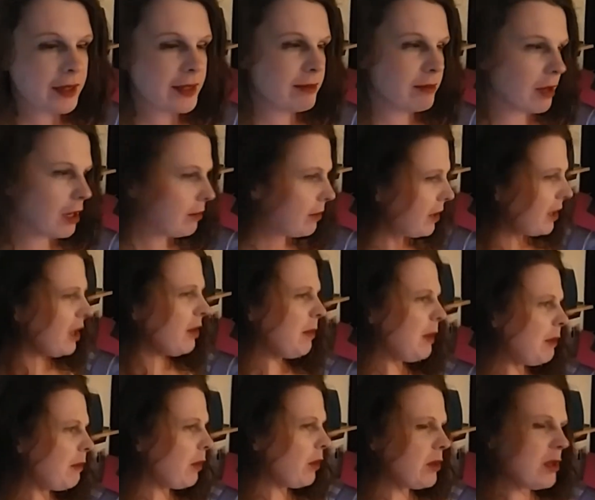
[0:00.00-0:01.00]
It's probably going to
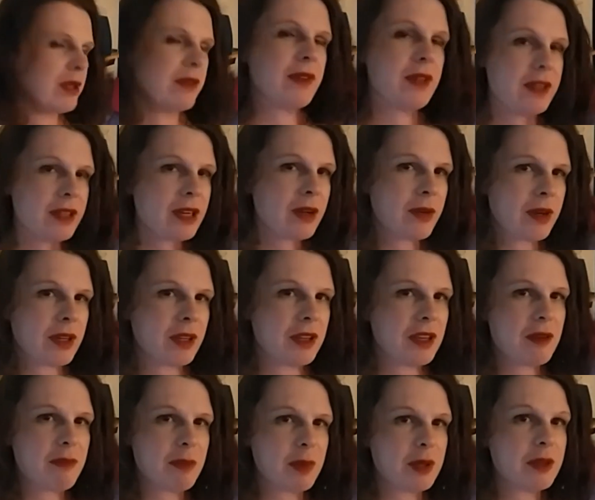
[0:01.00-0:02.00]
be most of it that I want to
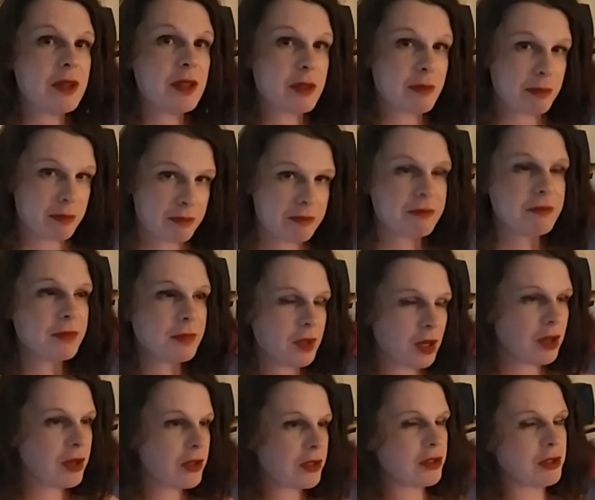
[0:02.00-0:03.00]
keep, but there's
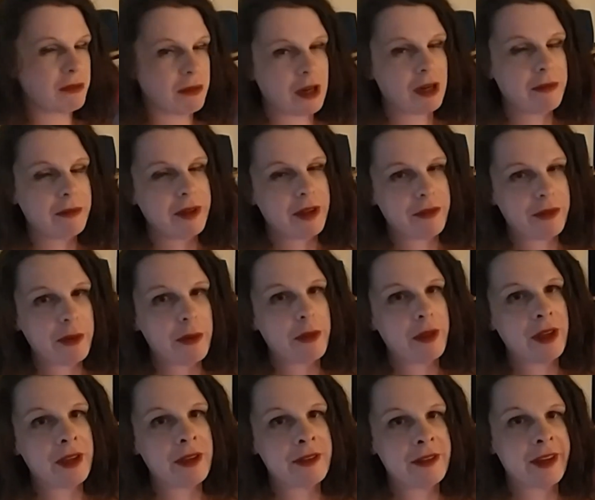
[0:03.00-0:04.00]
also probably a few
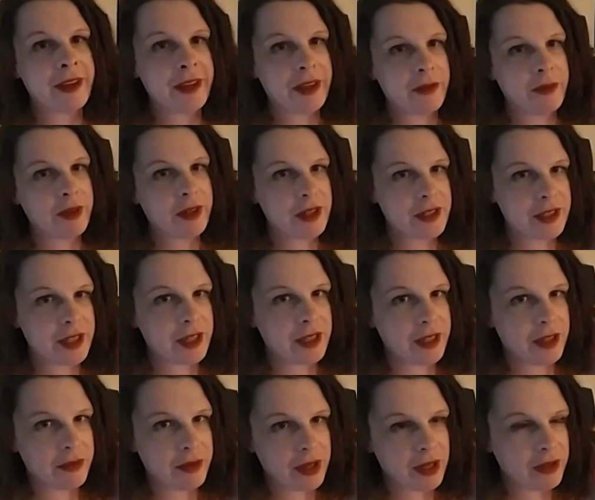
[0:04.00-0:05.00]
things that I could really stand to
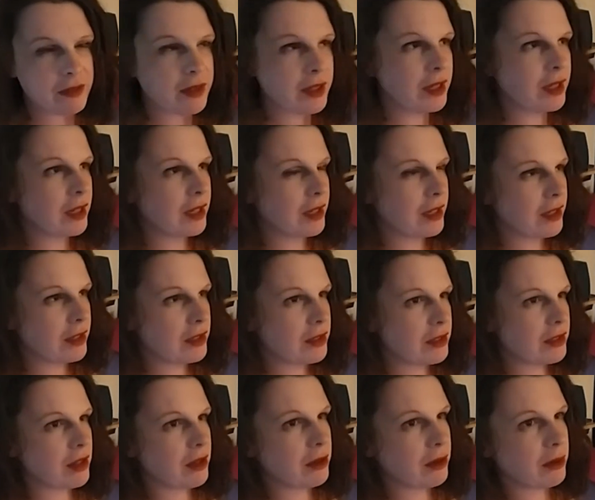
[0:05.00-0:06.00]
get rid of.
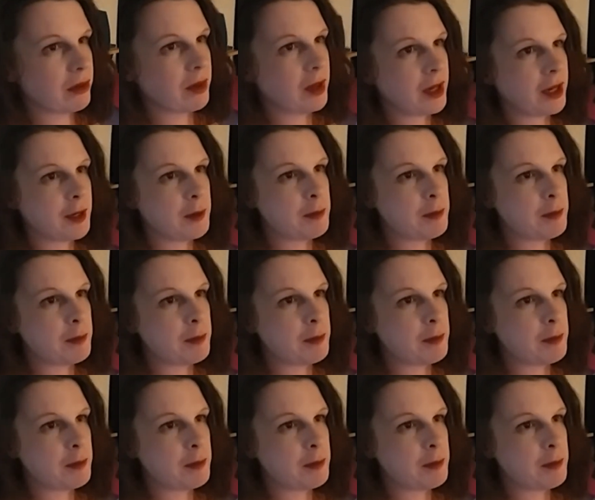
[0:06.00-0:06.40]
So